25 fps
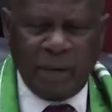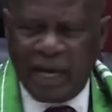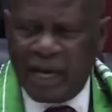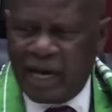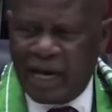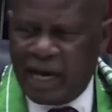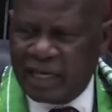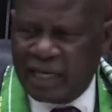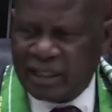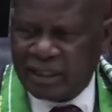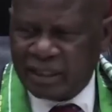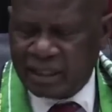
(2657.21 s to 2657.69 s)
I
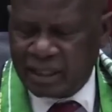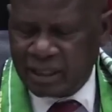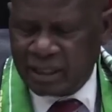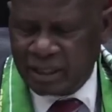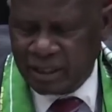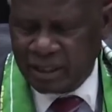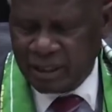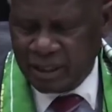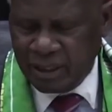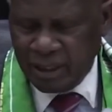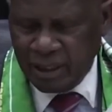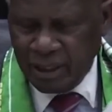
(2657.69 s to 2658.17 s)
ask
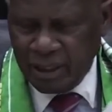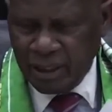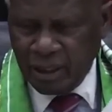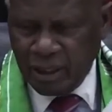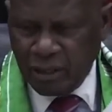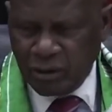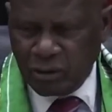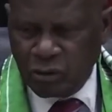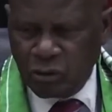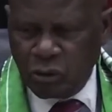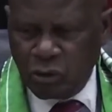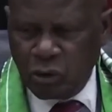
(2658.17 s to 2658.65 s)

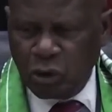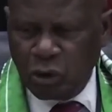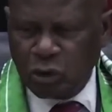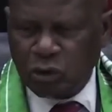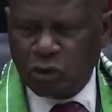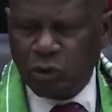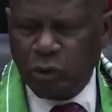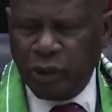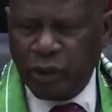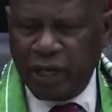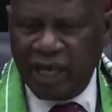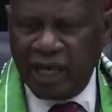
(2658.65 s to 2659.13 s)

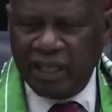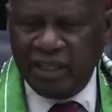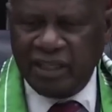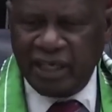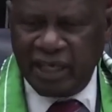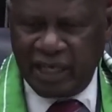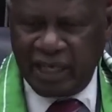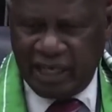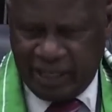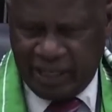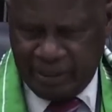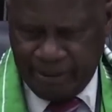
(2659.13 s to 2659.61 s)
those who were
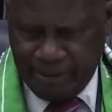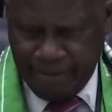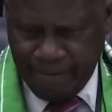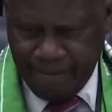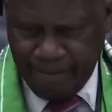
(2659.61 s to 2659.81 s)
there,